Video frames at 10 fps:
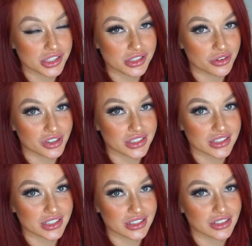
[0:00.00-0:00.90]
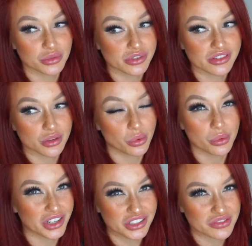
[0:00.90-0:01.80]
is crazy. It was so
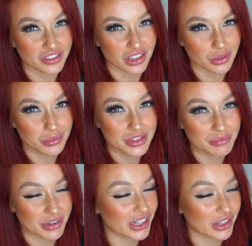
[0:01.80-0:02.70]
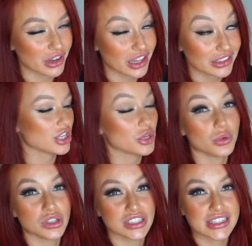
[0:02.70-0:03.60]
weird to film. But anyways, you
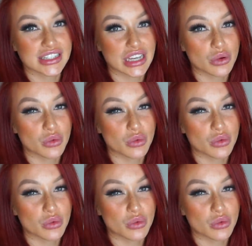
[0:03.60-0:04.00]
will see